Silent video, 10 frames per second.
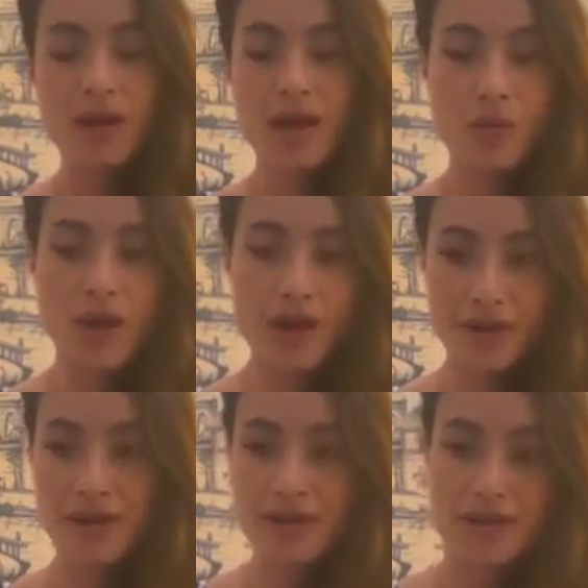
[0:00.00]

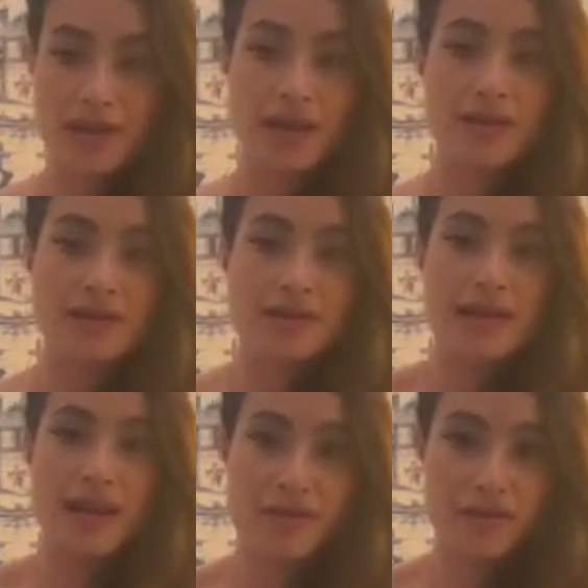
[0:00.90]
awareness and
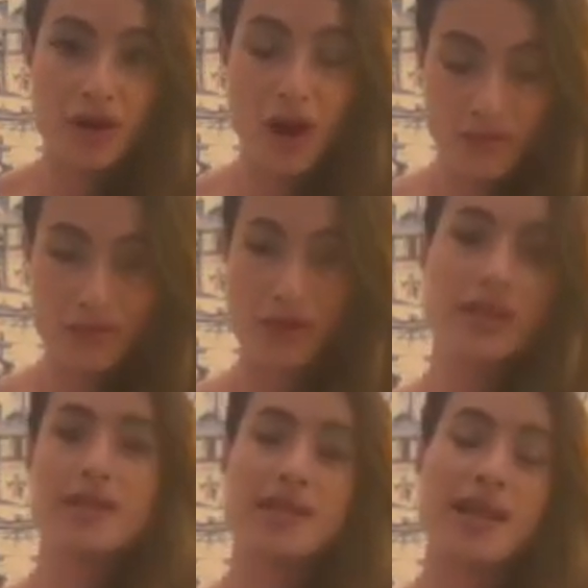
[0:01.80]

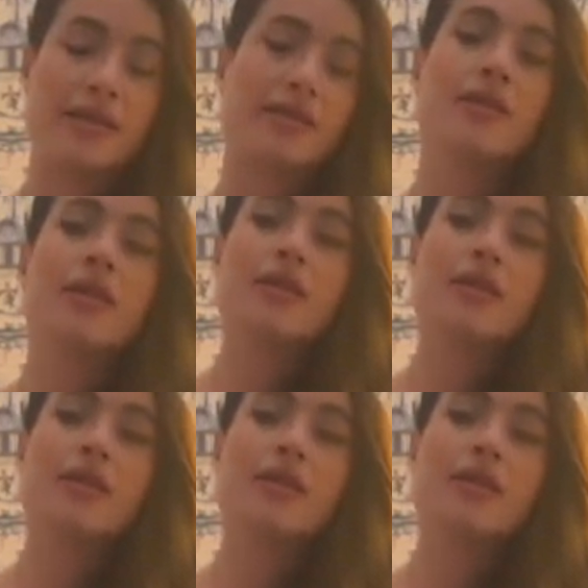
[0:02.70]
self-confidence and